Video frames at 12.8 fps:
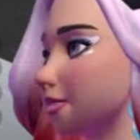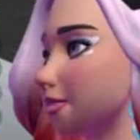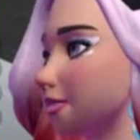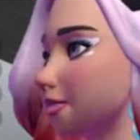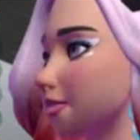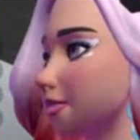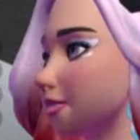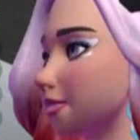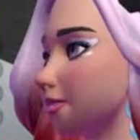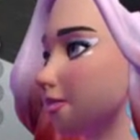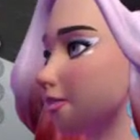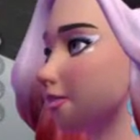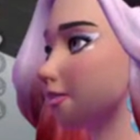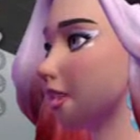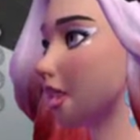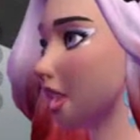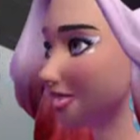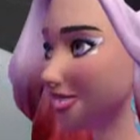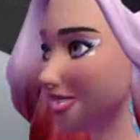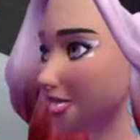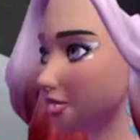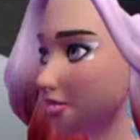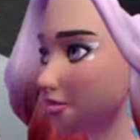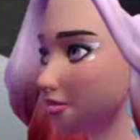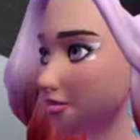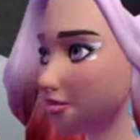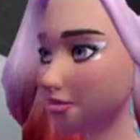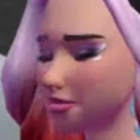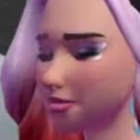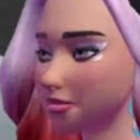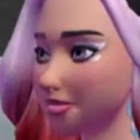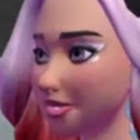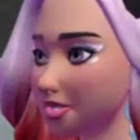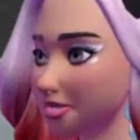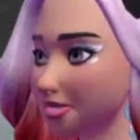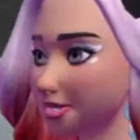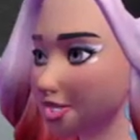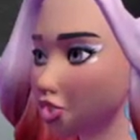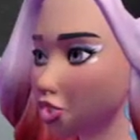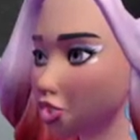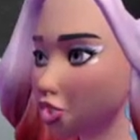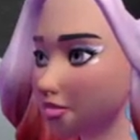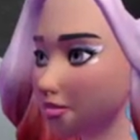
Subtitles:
and I apply the scale, and I kick this,